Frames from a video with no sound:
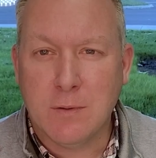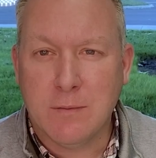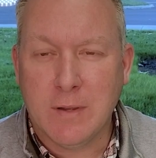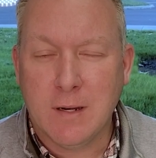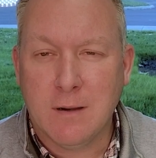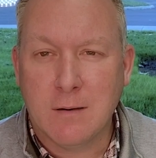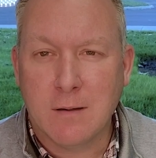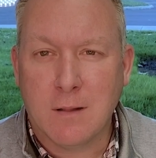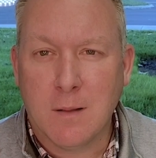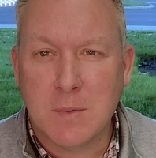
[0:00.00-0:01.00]
event here in
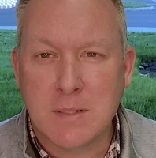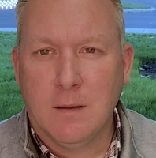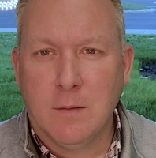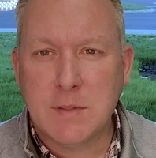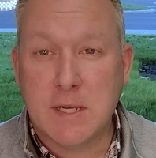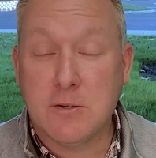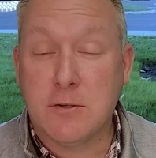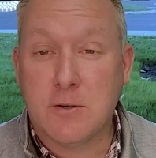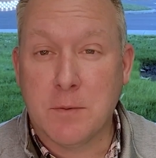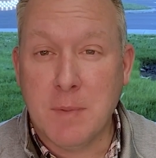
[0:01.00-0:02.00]
Columbus. It always gets a
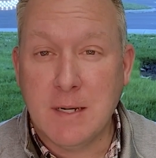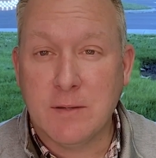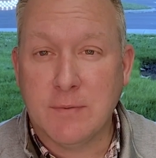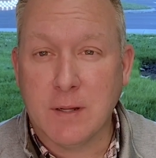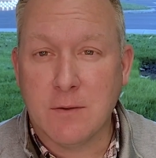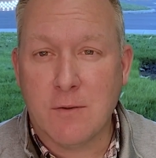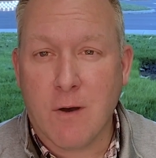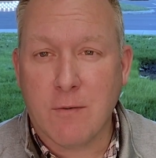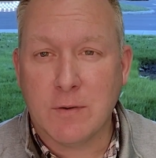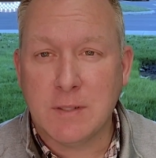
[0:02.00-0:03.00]
tremendous field of
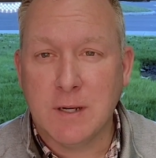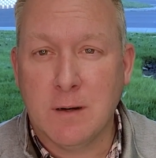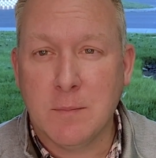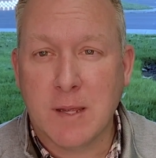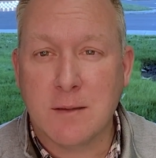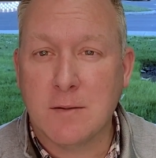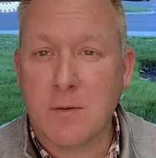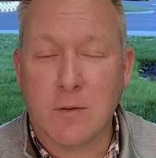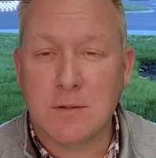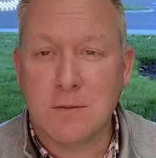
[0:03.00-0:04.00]
golfers here because the
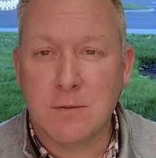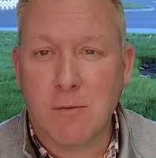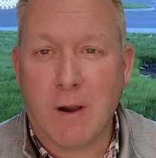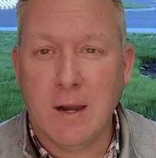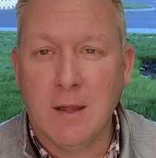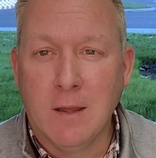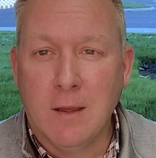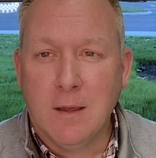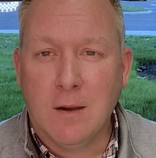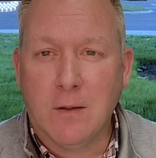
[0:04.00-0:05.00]
course is so great.
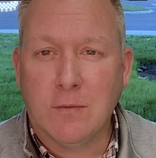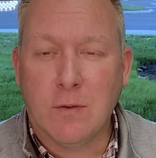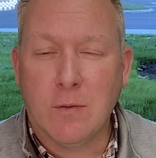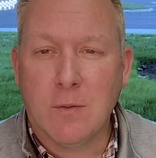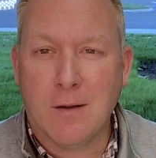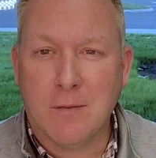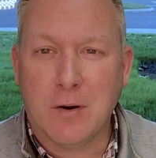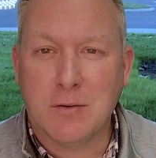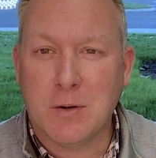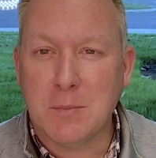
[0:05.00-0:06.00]
And also of
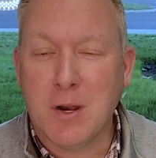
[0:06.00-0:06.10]
our tournament